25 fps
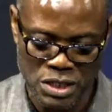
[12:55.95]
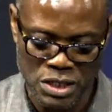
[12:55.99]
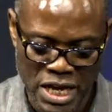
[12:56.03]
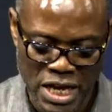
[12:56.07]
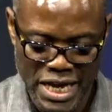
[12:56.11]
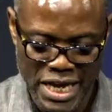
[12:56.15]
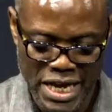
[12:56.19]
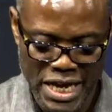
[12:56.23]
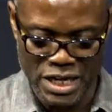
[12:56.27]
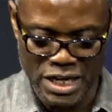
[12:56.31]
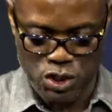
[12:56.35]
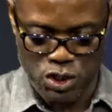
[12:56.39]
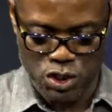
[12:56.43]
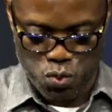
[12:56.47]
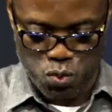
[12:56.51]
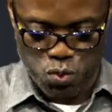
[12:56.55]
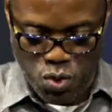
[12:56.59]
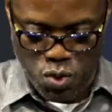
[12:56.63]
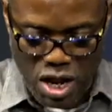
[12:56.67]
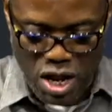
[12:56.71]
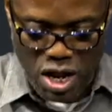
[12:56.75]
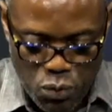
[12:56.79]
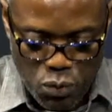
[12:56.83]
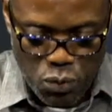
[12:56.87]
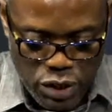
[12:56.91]
It is
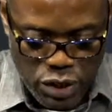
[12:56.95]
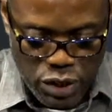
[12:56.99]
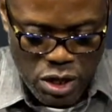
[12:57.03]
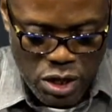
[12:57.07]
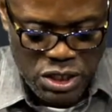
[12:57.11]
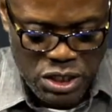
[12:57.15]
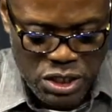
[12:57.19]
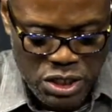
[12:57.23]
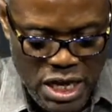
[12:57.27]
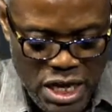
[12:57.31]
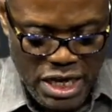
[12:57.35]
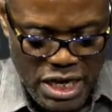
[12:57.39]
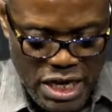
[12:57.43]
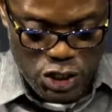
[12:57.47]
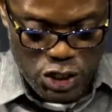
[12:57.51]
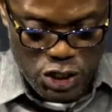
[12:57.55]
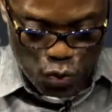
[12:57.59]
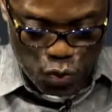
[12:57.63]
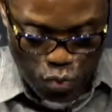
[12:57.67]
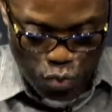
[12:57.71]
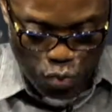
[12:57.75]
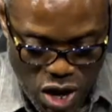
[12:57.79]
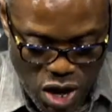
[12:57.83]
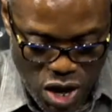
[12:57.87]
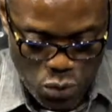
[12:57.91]
well with us. It is
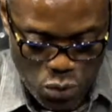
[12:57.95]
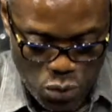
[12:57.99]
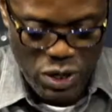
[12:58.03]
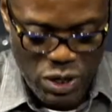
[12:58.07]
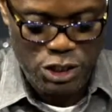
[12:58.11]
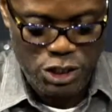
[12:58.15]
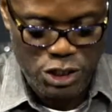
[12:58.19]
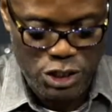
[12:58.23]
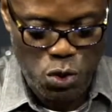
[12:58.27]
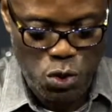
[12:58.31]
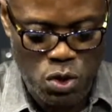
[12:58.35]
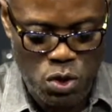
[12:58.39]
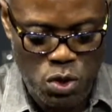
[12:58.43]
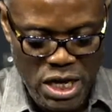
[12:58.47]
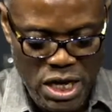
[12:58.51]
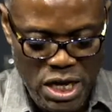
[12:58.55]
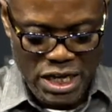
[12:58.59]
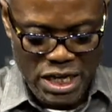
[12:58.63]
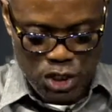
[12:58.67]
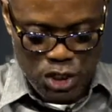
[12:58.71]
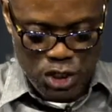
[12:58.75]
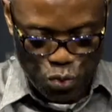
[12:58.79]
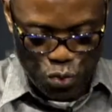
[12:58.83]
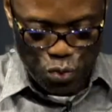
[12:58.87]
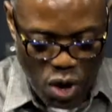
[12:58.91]
well with our soul. It
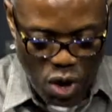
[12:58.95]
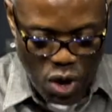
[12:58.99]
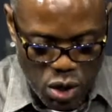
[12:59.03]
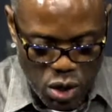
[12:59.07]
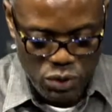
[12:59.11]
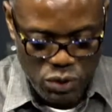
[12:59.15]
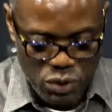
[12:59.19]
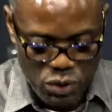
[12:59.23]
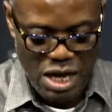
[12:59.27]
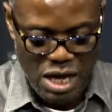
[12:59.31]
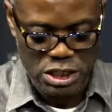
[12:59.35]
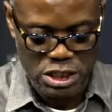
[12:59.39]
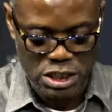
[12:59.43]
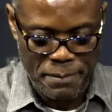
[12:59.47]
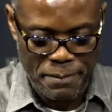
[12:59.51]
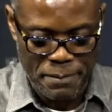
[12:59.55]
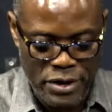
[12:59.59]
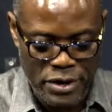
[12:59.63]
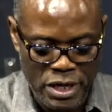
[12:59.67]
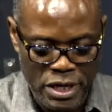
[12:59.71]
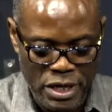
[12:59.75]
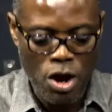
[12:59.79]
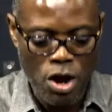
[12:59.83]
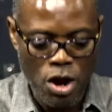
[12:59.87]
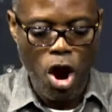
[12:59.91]
is well with our spirit.
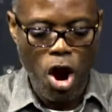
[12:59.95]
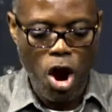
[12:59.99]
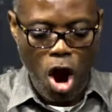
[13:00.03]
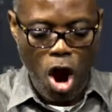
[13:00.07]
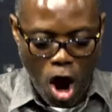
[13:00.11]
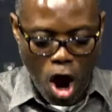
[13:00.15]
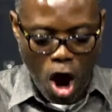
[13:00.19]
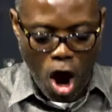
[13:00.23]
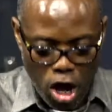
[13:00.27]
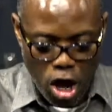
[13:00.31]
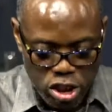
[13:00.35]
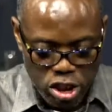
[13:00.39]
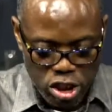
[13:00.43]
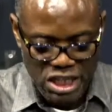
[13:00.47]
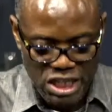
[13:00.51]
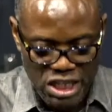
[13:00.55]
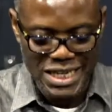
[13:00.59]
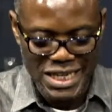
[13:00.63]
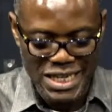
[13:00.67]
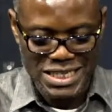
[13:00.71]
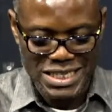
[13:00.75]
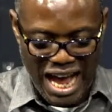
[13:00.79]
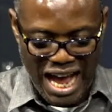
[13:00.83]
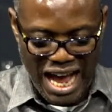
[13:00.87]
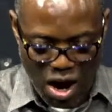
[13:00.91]
All things
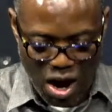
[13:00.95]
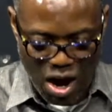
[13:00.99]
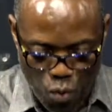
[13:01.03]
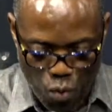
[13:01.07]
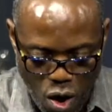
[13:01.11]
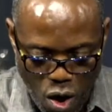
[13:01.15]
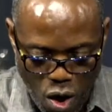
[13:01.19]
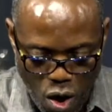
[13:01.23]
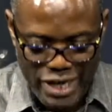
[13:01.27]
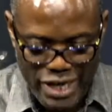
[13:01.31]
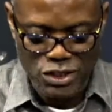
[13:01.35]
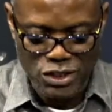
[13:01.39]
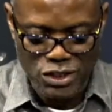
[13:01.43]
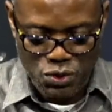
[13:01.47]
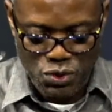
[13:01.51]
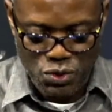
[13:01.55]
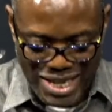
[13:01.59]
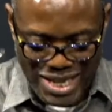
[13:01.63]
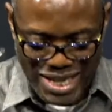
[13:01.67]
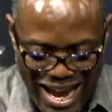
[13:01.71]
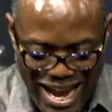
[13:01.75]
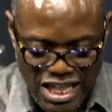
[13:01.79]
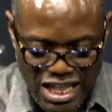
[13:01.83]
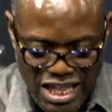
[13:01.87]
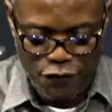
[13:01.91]
are working
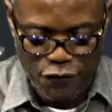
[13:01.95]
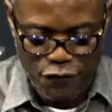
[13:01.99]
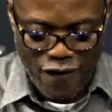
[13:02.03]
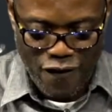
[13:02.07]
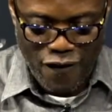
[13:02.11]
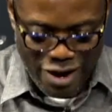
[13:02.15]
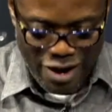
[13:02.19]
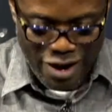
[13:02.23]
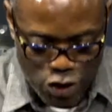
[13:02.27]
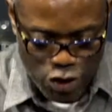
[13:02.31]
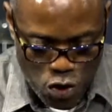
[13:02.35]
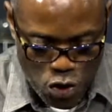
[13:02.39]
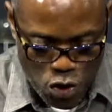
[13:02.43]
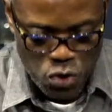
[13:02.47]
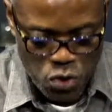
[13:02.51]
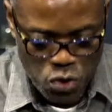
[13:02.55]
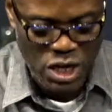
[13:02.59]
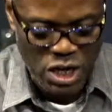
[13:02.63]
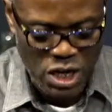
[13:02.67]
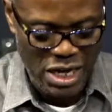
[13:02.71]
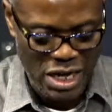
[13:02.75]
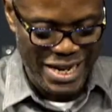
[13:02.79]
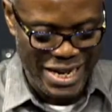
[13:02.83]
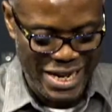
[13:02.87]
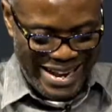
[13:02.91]
together for our good,
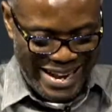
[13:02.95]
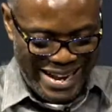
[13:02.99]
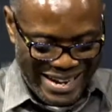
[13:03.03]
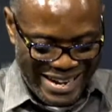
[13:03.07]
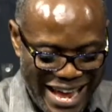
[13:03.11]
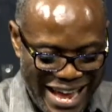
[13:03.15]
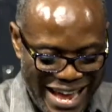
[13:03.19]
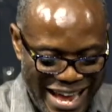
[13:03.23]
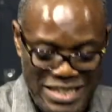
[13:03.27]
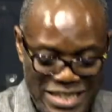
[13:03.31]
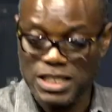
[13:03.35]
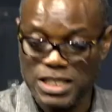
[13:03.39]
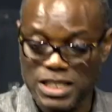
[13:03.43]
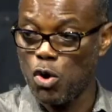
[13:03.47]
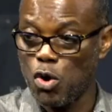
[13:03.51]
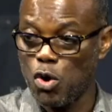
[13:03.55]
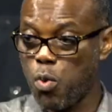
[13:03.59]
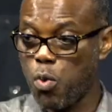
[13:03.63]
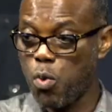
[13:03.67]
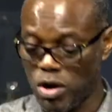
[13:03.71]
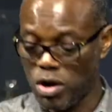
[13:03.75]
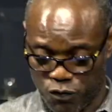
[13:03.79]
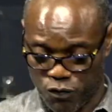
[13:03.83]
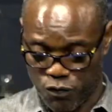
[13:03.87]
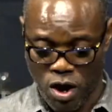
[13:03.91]
declares the word
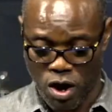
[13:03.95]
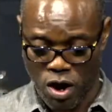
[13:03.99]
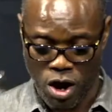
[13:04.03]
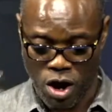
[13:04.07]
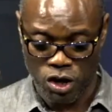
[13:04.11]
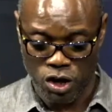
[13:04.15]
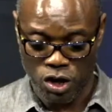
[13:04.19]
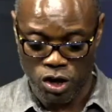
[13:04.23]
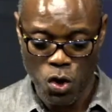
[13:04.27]
of God.